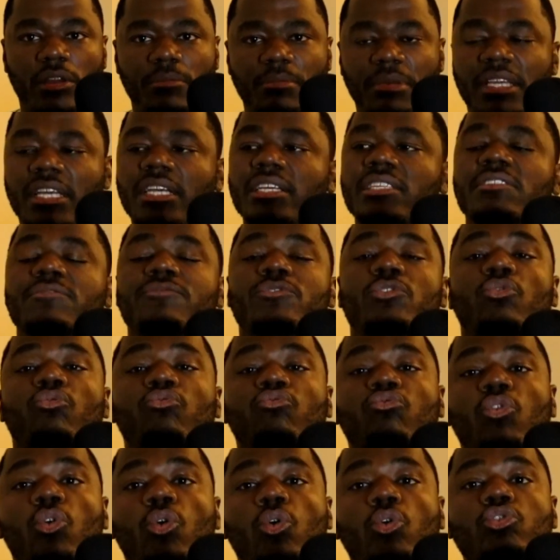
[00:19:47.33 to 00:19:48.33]
Because if the
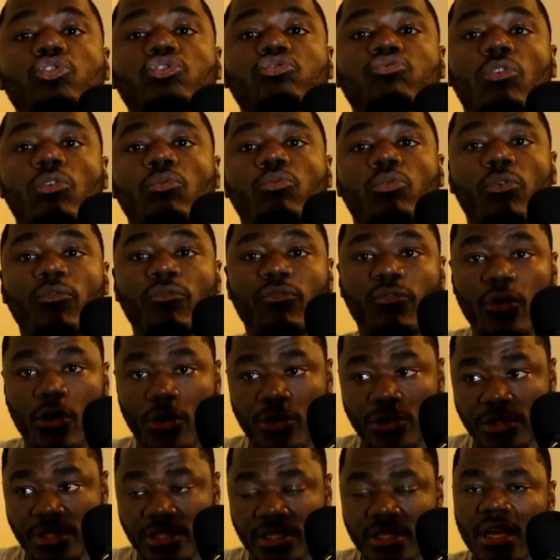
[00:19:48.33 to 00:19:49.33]
roles were
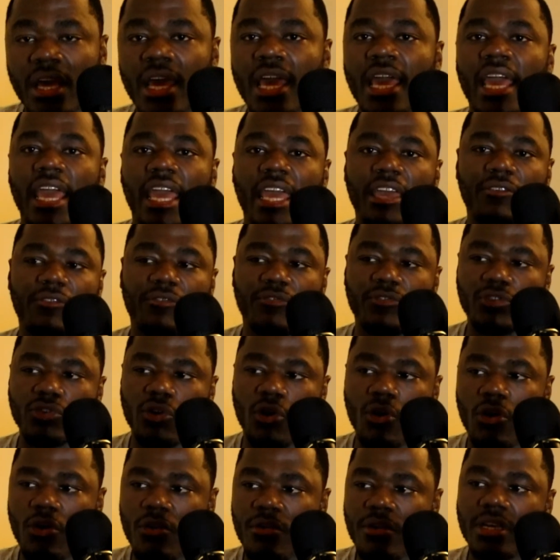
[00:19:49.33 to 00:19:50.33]
reversed, if
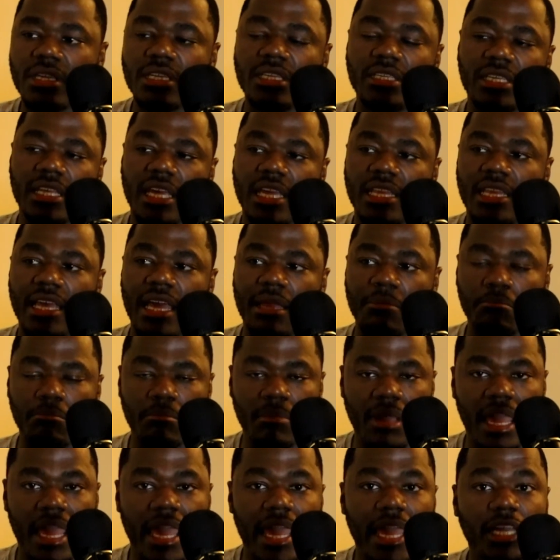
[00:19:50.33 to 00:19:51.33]
Tory said that
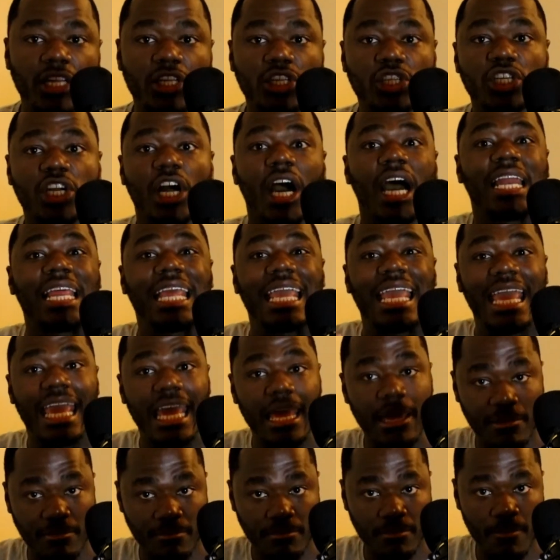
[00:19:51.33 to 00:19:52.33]
Meg shot
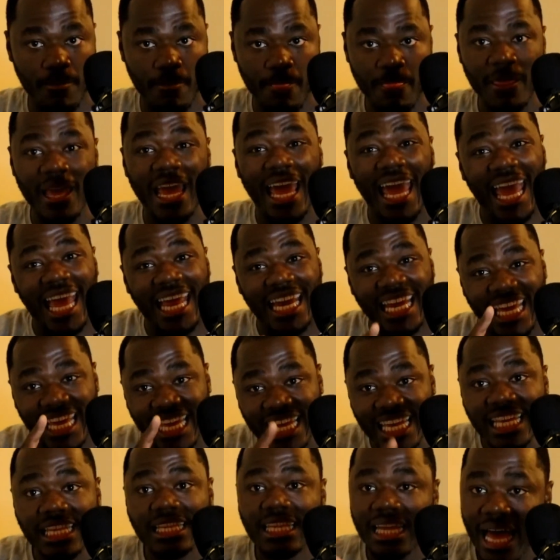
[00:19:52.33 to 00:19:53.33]
him and
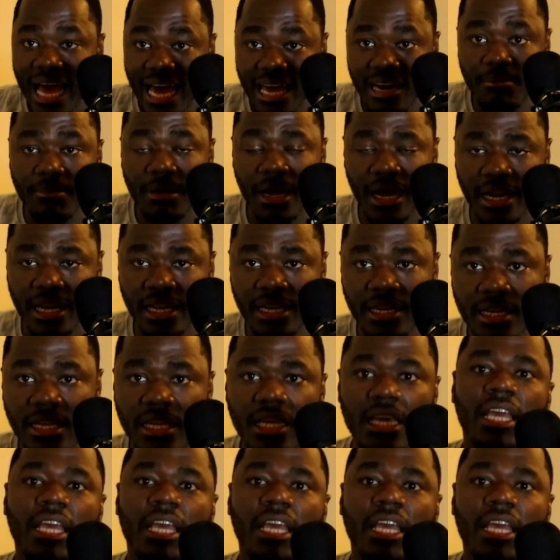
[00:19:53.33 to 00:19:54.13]
he lied about it,